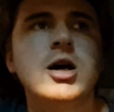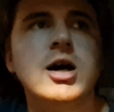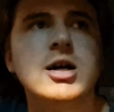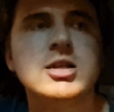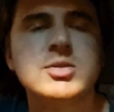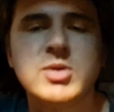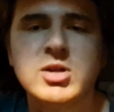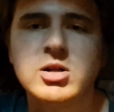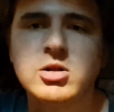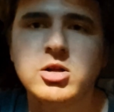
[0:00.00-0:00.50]

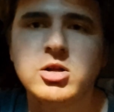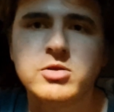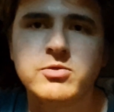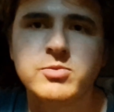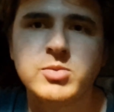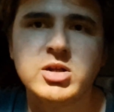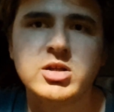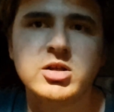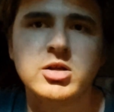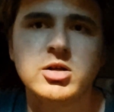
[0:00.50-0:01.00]
I spent a lot
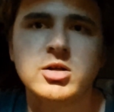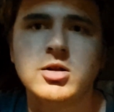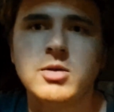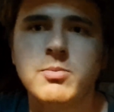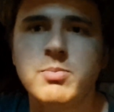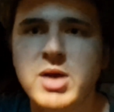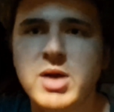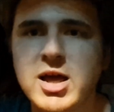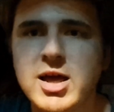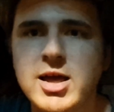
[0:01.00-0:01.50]
of money on
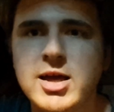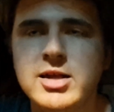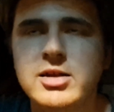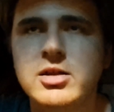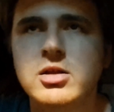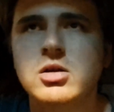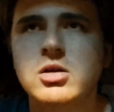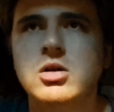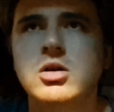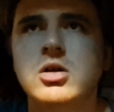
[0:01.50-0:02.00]
a
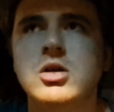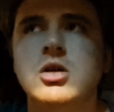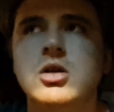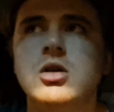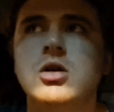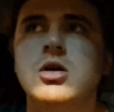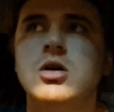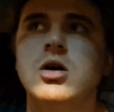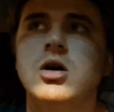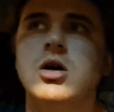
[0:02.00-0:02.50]
bed,
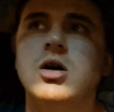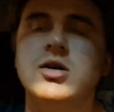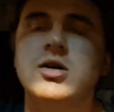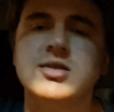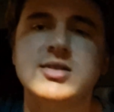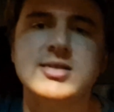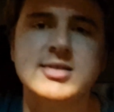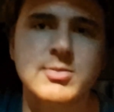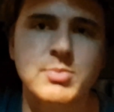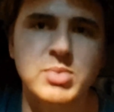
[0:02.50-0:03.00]

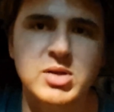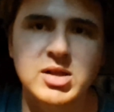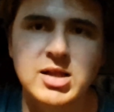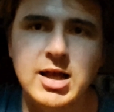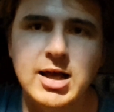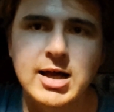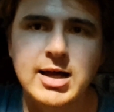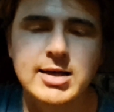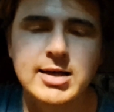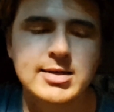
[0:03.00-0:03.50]
on
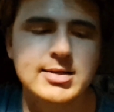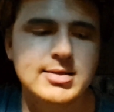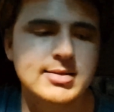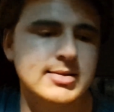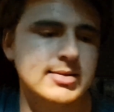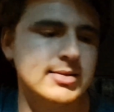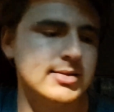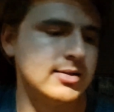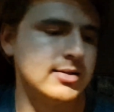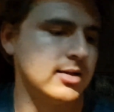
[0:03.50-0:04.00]

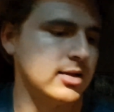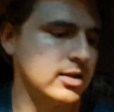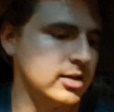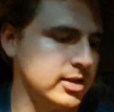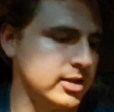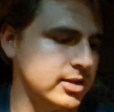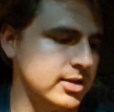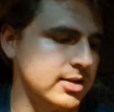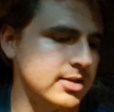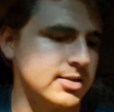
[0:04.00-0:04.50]
supplies,
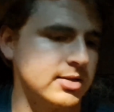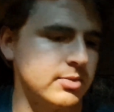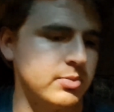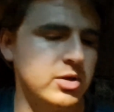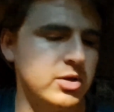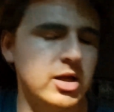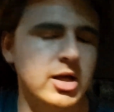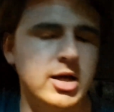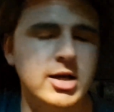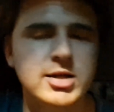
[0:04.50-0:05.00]
cleaning
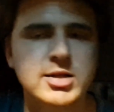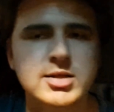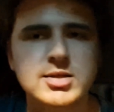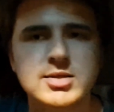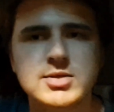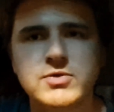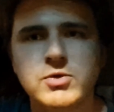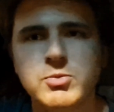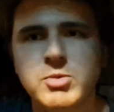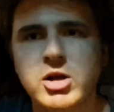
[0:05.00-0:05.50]

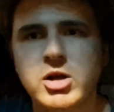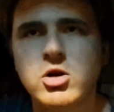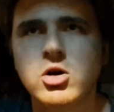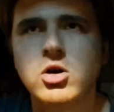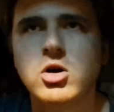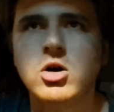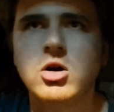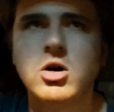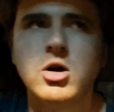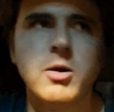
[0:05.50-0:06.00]
supplies for my
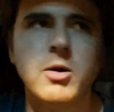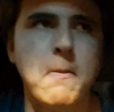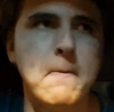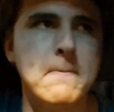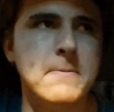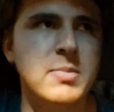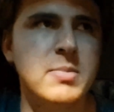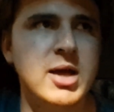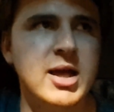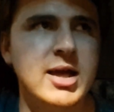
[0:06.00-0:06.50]
car,
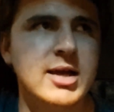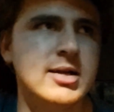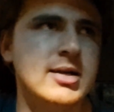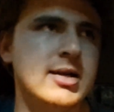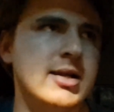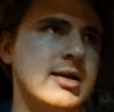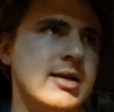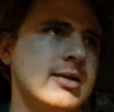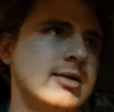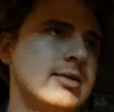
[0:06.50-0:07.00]

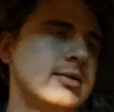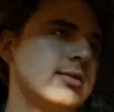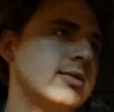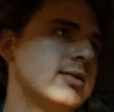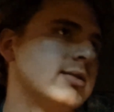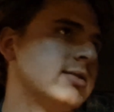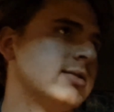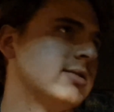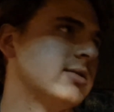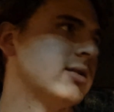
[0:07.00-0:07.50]

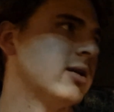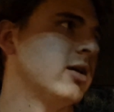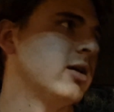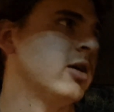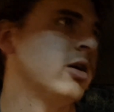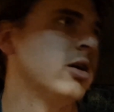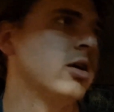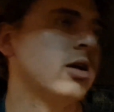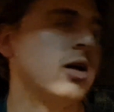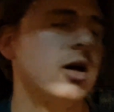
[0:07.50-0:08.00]
band-aids,
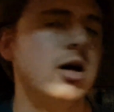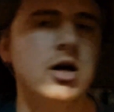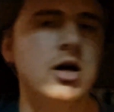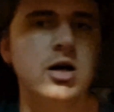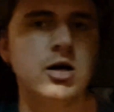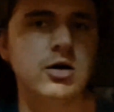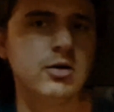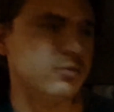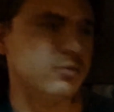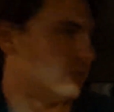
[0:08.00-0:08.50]

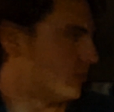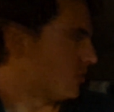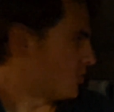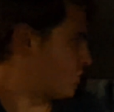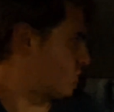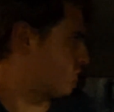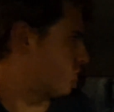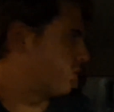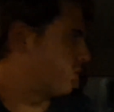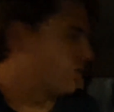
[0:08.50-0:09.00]
um,
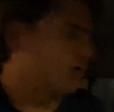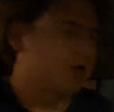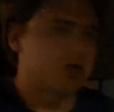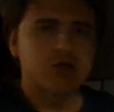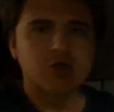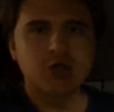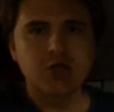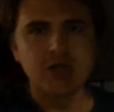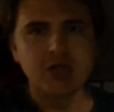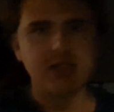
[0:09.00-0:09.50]

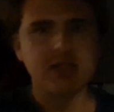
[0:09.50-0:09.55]
storage